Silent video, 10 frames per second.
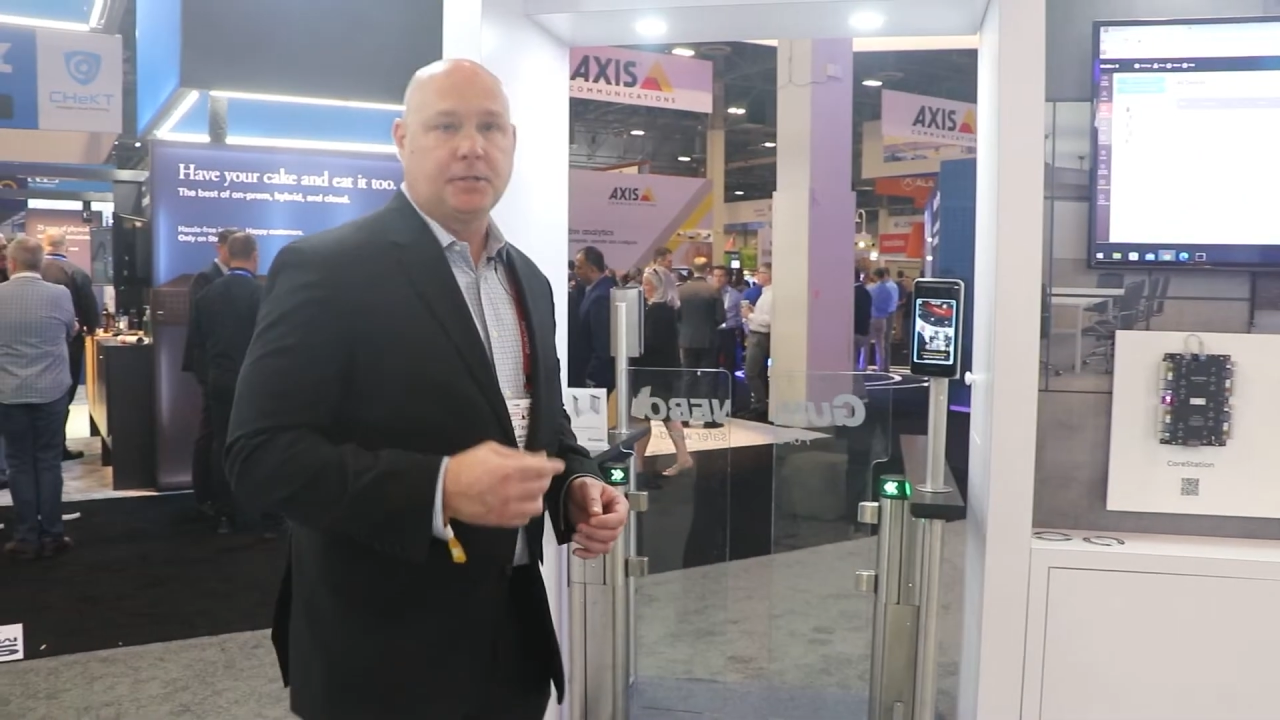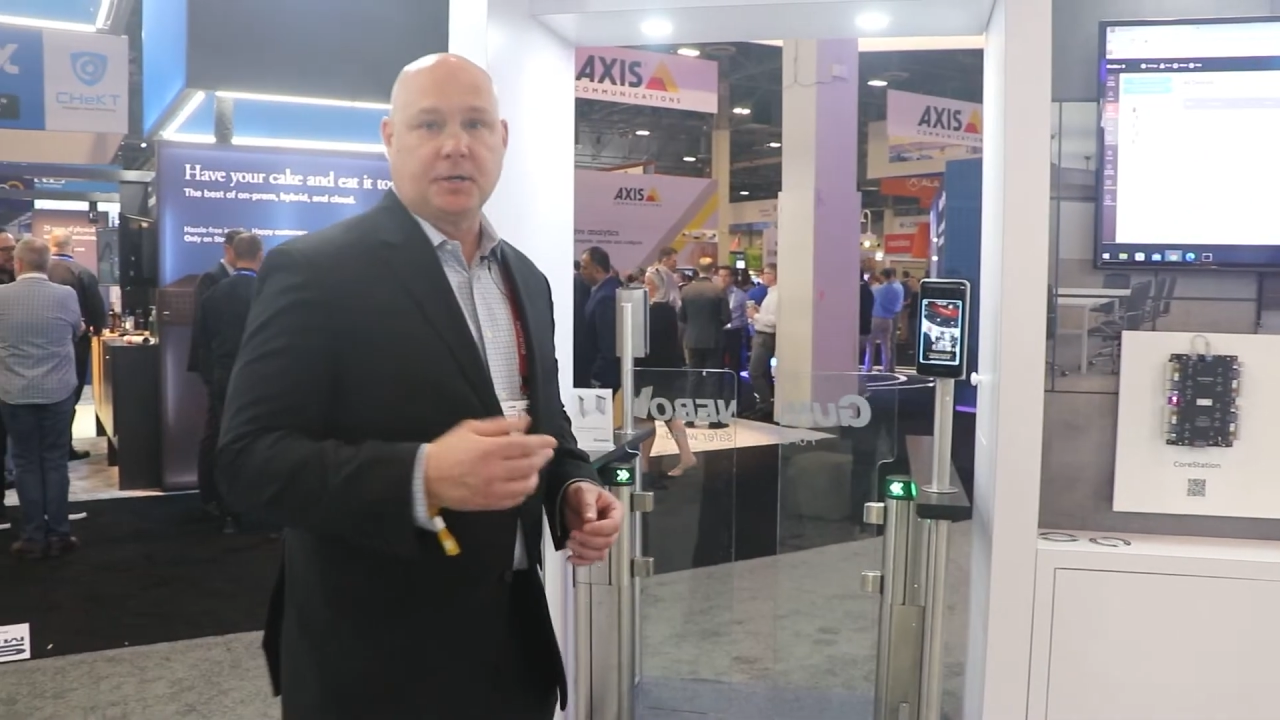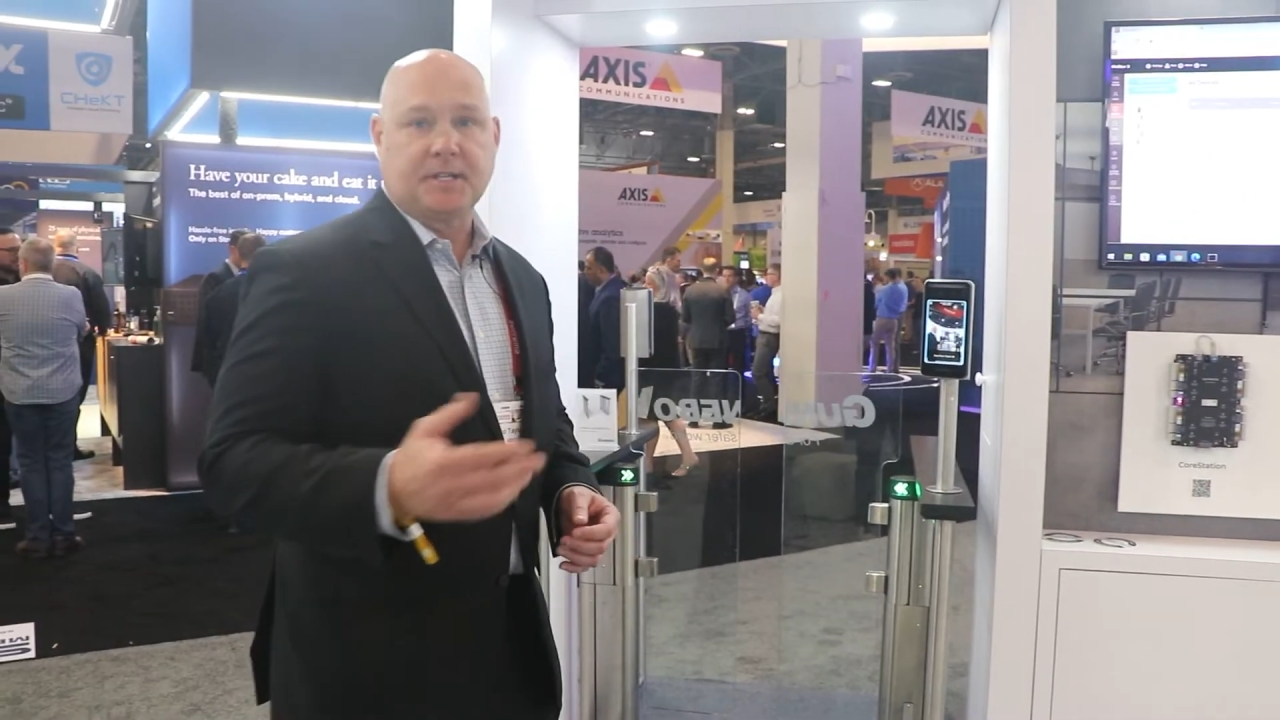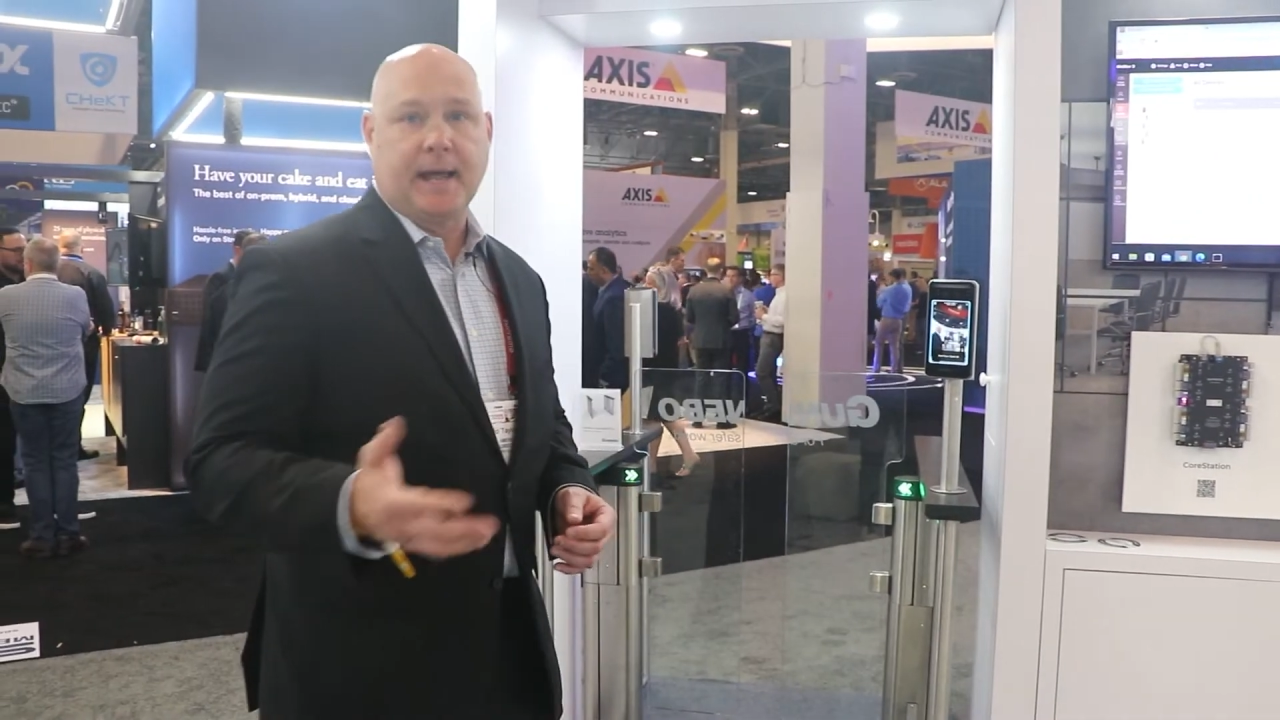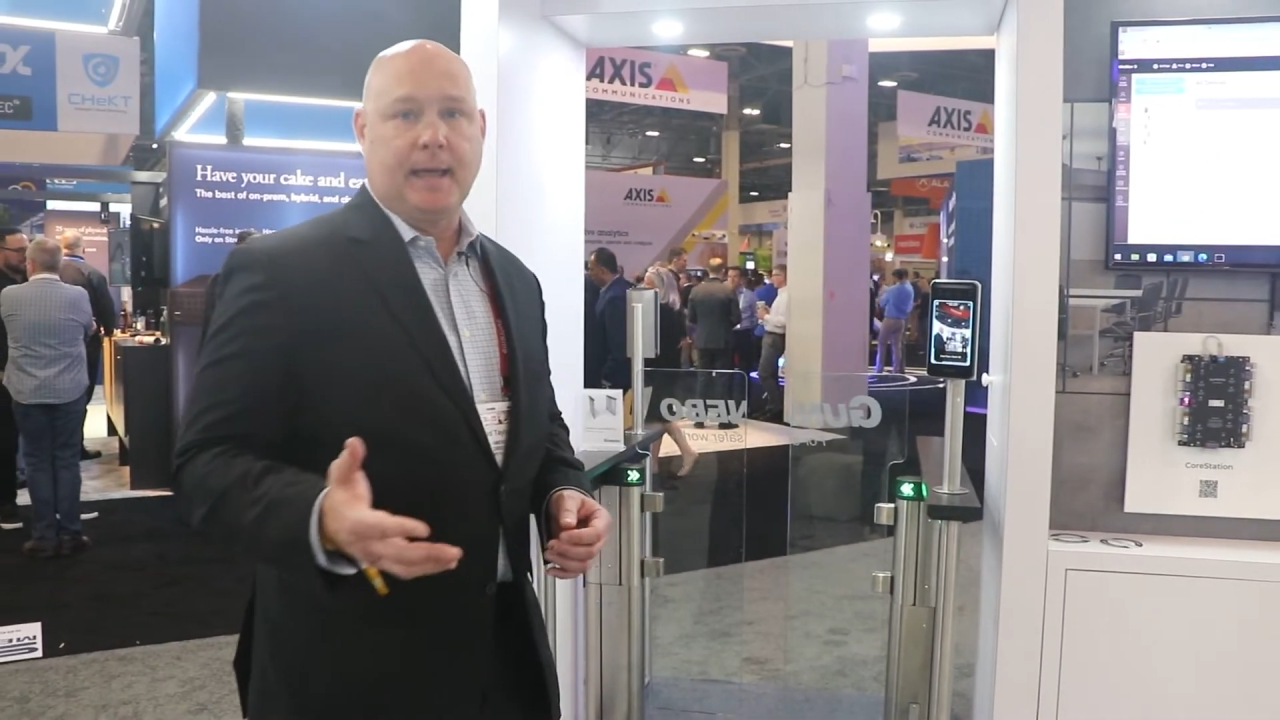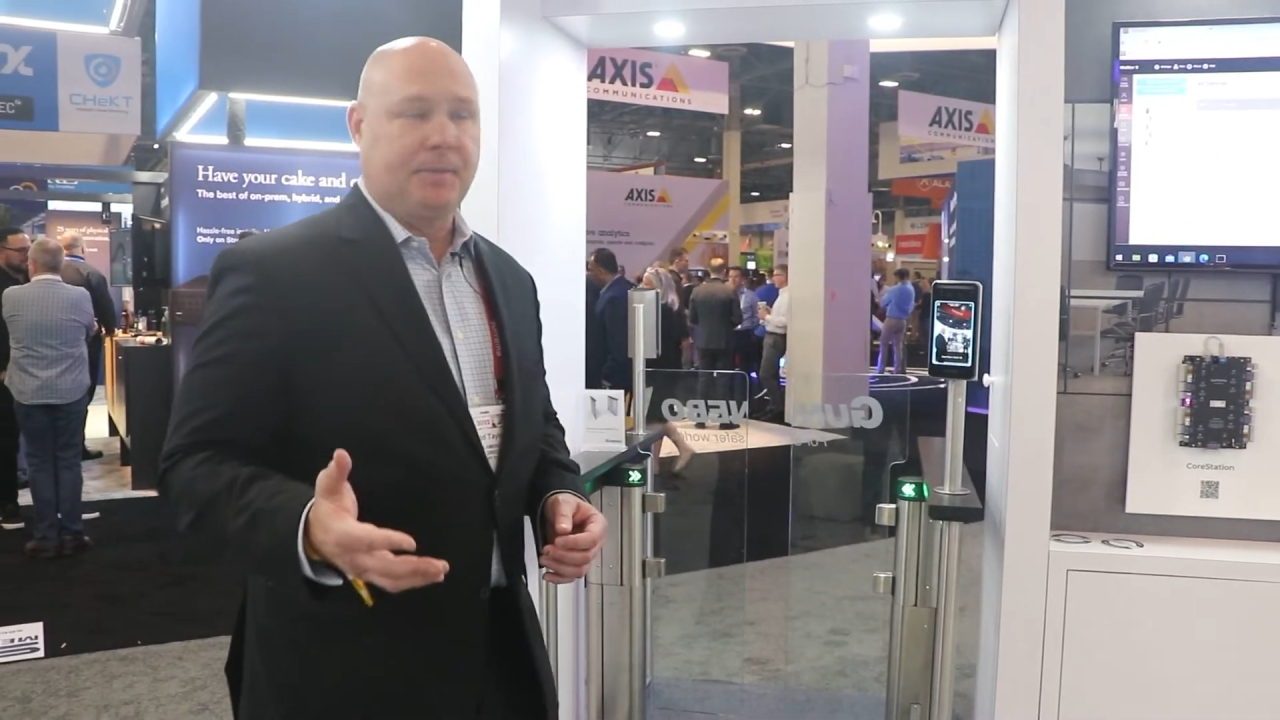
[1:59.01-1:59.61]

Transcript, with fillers: turnstile